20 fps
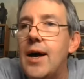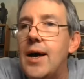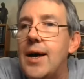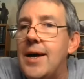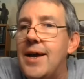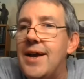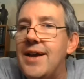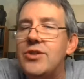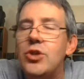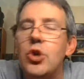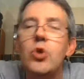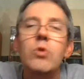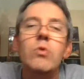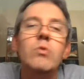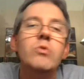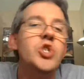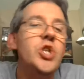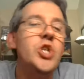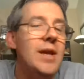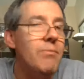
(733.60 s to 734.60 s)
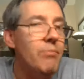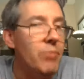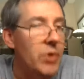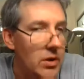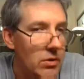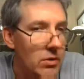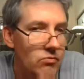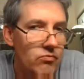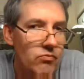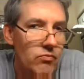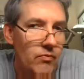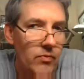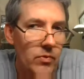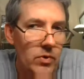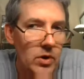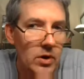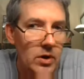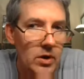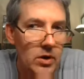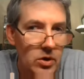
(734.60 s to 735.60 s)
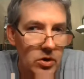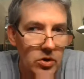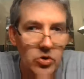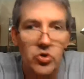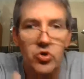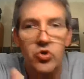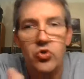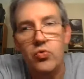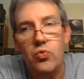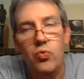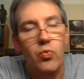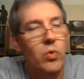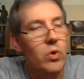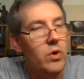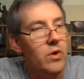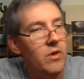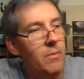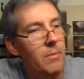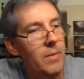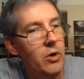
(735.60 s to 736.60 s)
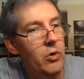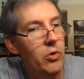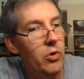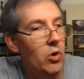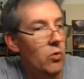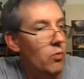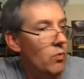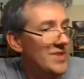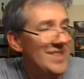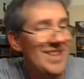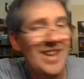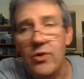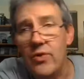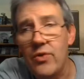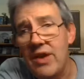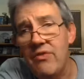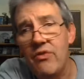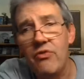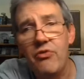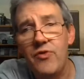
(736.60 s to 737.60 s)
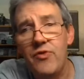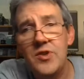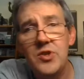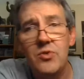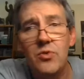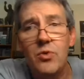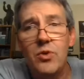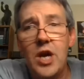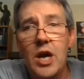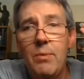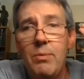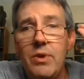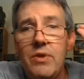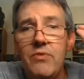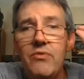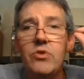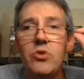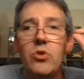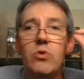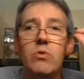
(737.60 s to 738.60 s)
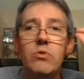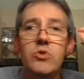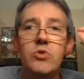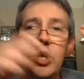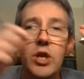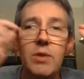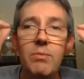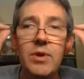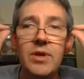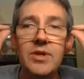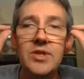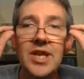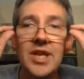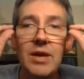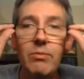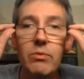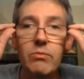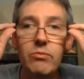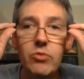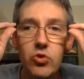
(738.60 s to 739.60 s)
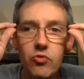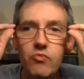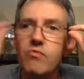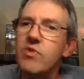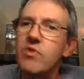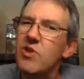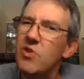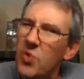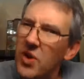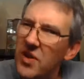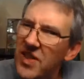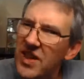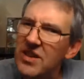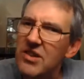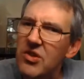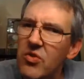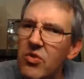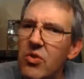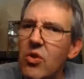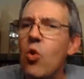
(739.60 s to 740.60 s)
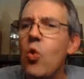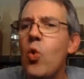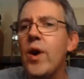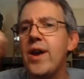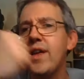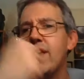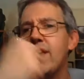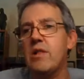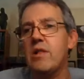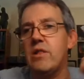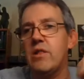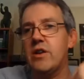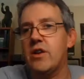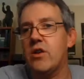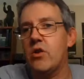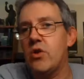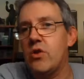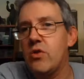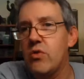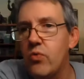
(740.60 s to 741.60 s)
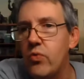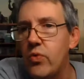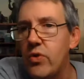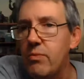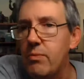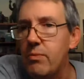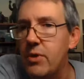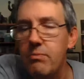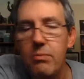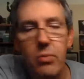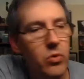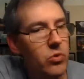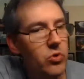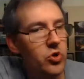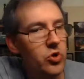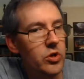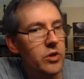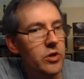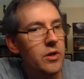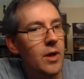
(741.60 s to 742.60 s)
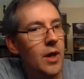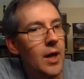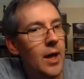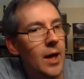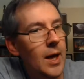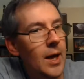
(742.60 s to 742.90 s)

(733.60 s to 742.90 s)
Eternal Champion is one of the better known ones. I don't have a physical copy of Eternal Champion's albums. They're one that don't quite click with me personally,